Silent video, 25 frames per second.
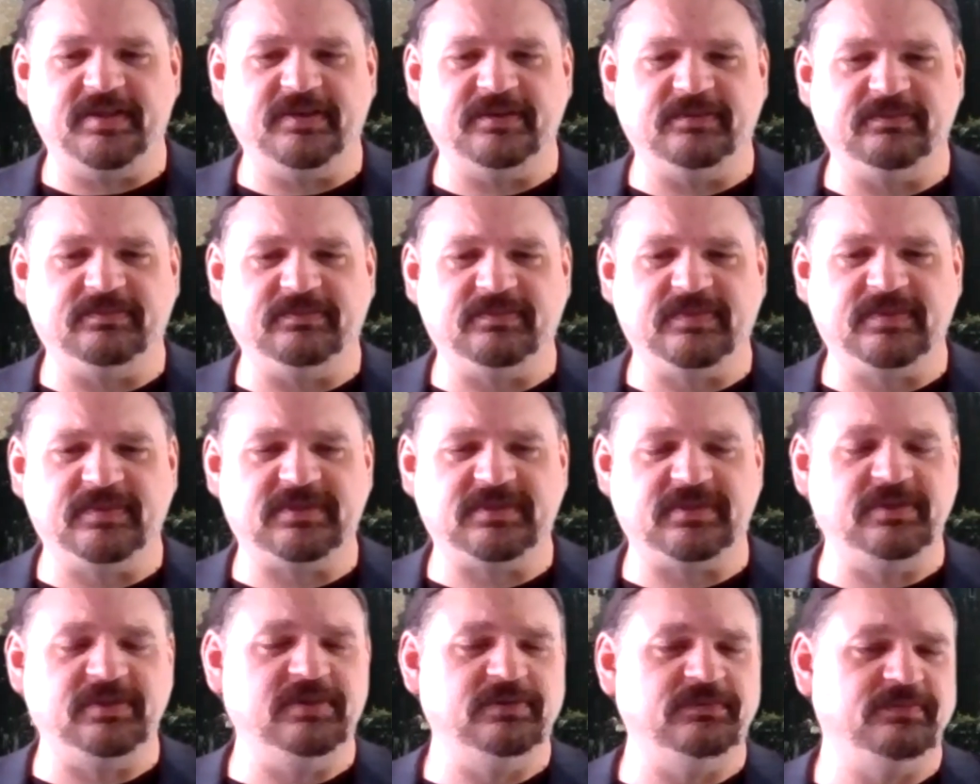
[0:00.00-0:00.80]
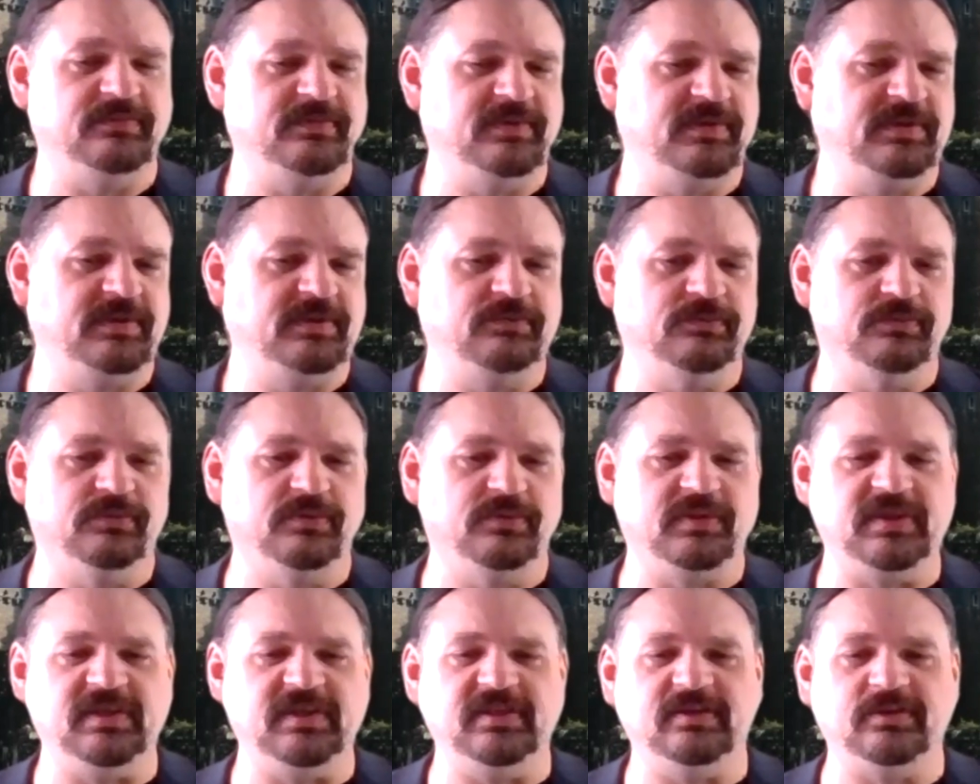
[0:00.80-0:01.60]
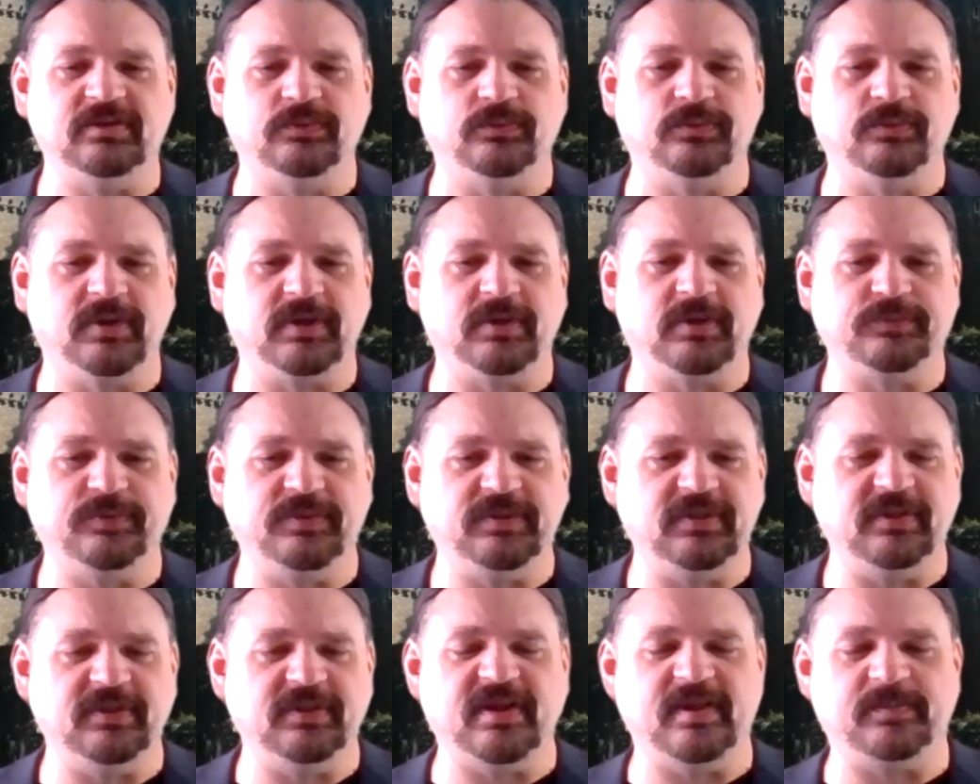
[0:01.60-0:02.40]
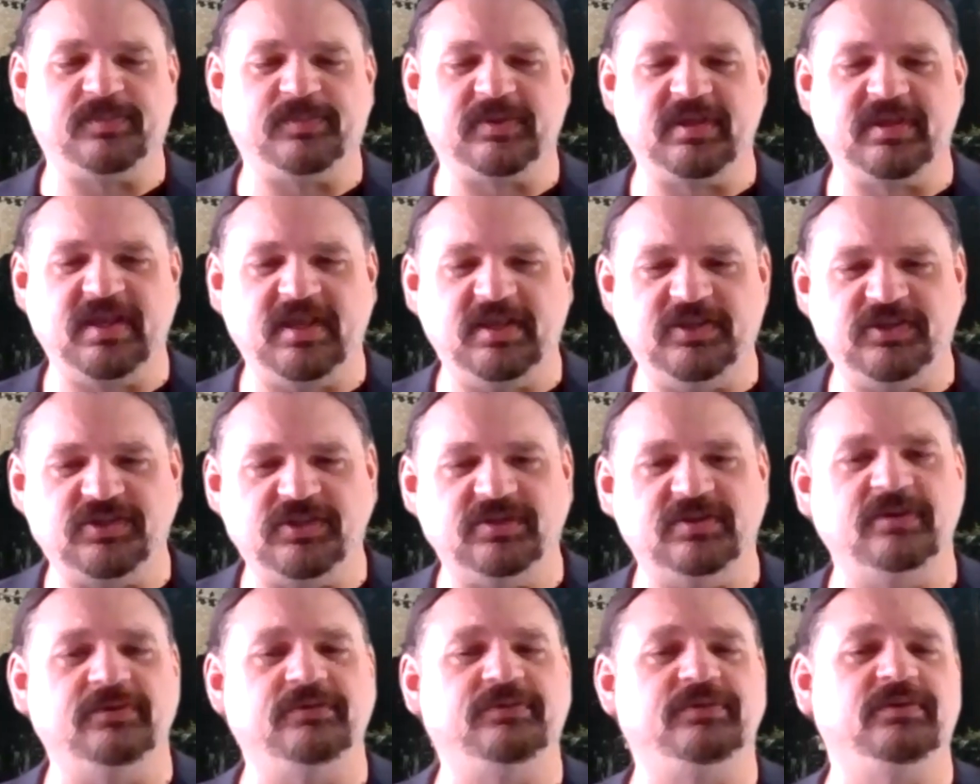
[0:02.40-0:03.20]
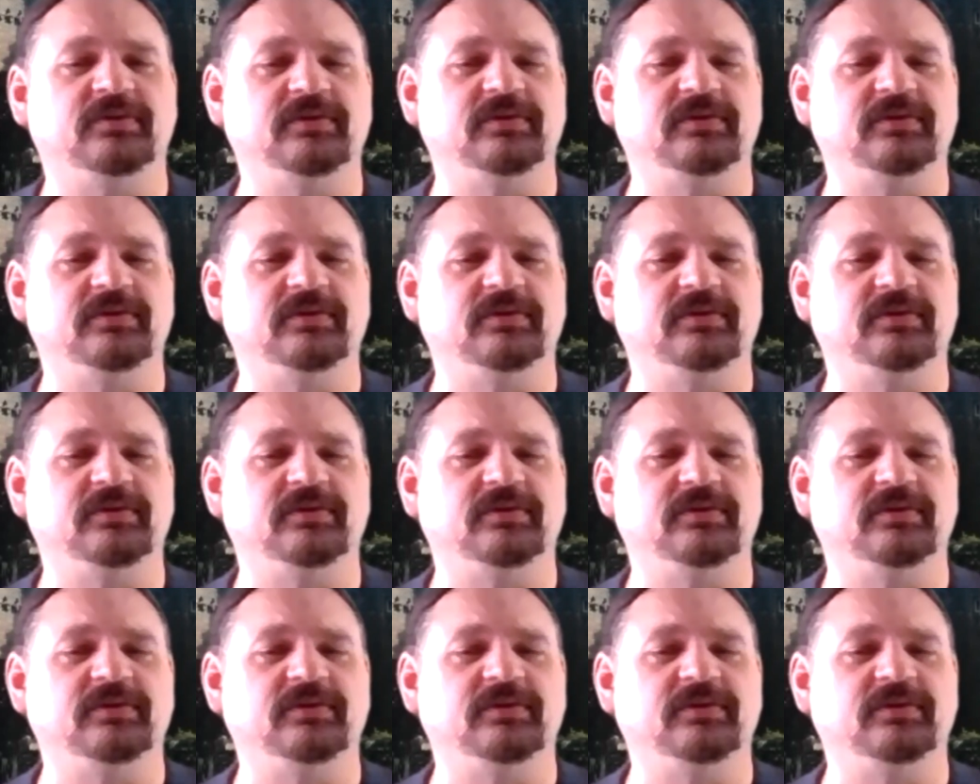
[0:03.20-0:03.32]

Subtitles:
So you really need to work with your application owner,